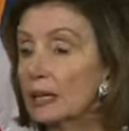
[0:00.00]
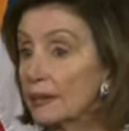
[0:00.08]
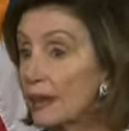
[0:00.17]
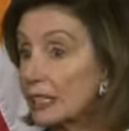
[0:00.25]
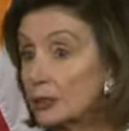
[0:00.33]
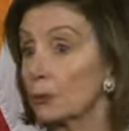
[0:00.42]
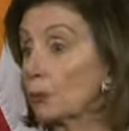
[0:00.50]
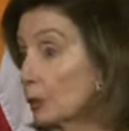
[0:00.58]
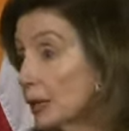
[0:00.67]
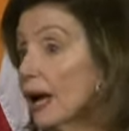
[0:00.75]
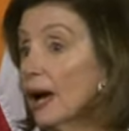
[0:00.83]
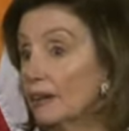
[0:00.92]
That's what
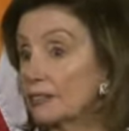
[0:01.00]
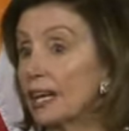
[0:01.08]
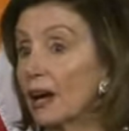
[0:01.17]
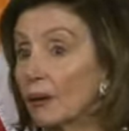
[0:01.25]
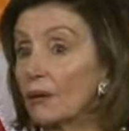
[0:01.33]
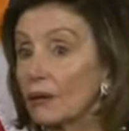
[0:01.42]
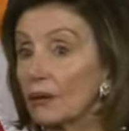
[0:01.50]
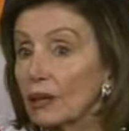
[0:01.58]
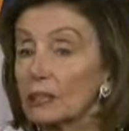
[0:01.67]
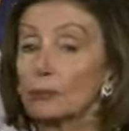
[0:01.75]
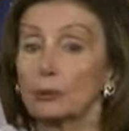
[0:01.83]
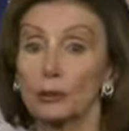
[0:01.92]
we have now.
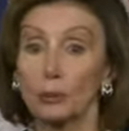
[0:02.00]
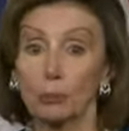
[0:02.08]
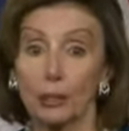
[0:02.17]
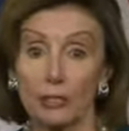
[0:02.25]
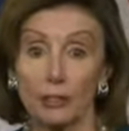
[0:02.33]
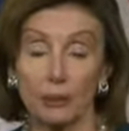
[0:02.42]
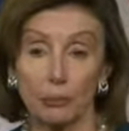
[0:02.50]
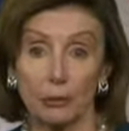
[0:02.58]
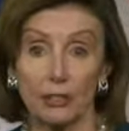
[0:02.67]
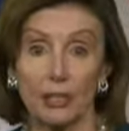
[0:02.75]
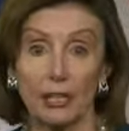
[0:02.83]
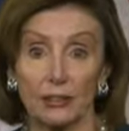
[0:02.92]
That's what the president
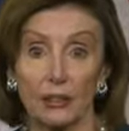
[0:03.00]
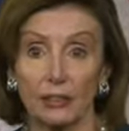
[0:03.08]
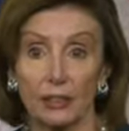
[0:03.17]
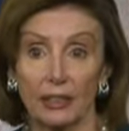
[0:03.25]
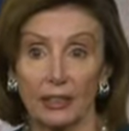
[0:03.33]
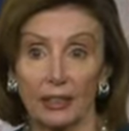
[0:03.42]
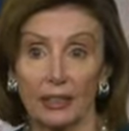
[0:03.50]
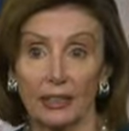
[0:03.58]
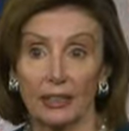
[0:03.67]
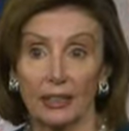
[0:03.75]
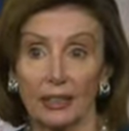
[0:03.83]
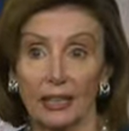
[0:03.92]
presented.
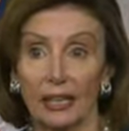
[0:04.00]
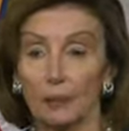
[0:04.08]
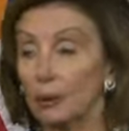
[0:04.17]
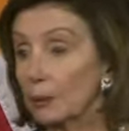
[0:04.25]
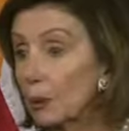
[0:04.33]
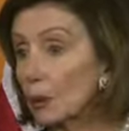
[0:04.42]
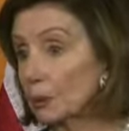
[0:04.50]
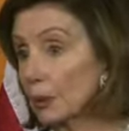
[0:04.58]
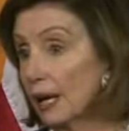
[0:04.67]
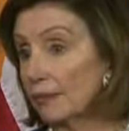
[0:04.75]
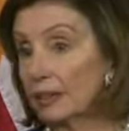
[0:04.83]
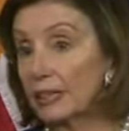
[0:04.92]
And we won't
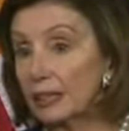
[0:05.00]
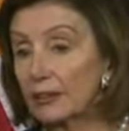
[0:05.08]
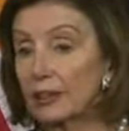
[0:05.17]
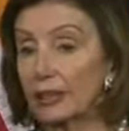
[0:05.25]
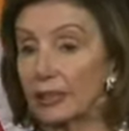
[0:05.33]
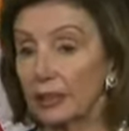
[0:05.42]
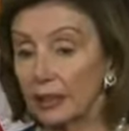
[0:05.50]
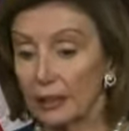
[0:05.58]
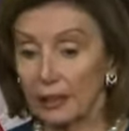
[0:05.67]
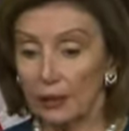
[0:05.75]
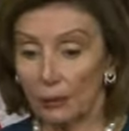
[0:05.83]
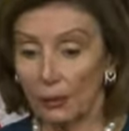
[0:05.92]
have anything,
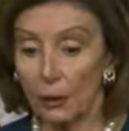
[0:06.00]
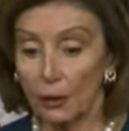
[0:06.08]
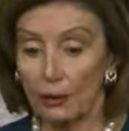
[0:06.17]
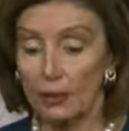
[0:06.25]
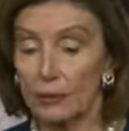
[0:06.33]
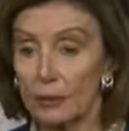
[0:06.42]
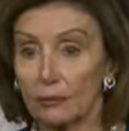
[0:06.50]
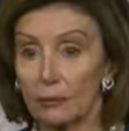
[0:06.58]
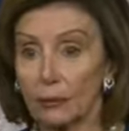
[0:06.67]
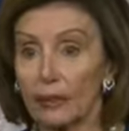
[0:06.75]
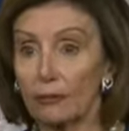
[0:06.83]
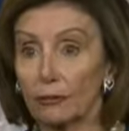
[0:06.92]
regardless of
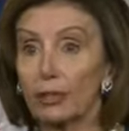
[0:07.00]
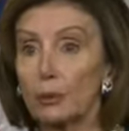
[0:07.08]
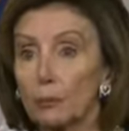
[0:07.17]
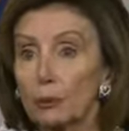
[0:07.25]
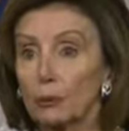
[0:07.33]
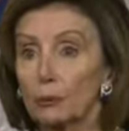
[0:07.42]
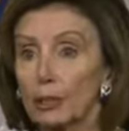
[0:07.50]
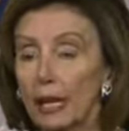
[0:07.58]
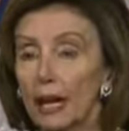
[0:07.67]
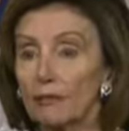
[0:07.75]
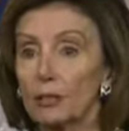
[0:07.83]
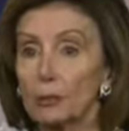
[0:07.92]
whatever input we
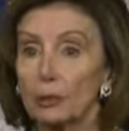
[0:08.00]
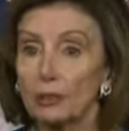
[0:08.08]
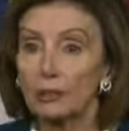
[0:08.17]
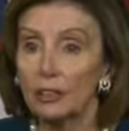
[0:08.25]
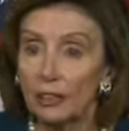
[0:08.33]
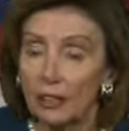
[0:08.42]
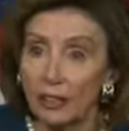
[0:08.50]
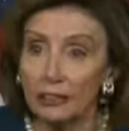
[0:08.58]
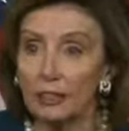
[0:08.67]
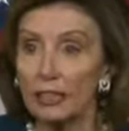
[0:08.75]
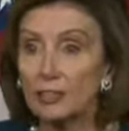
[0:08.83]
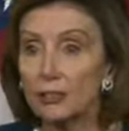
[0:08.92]
have in the bill,
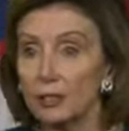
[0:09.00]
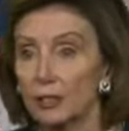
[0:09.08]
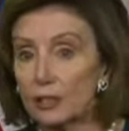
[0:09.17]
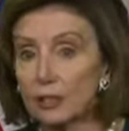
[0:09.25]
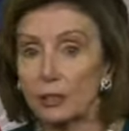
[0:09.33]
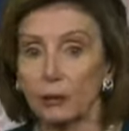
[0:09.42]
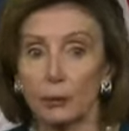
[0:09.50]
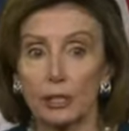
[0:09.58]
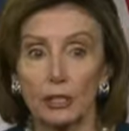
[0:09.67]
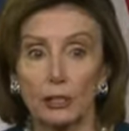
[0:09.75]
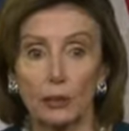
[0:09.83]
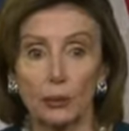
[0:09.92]
unless it is
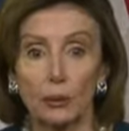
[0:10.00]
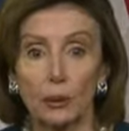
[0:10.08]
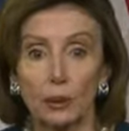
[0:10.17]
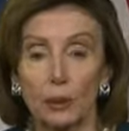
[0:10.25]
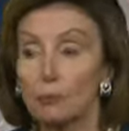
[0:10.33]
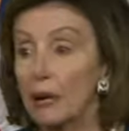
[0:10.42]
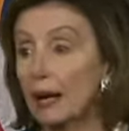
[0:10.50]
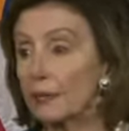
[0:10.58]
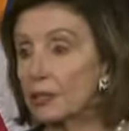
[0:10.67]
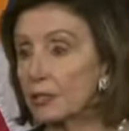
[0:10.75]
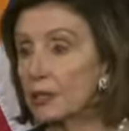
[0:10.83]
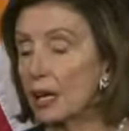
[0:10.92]
agreed to by
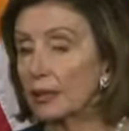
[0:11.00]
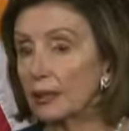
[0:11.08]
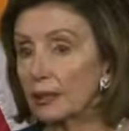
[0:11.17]
the Senate.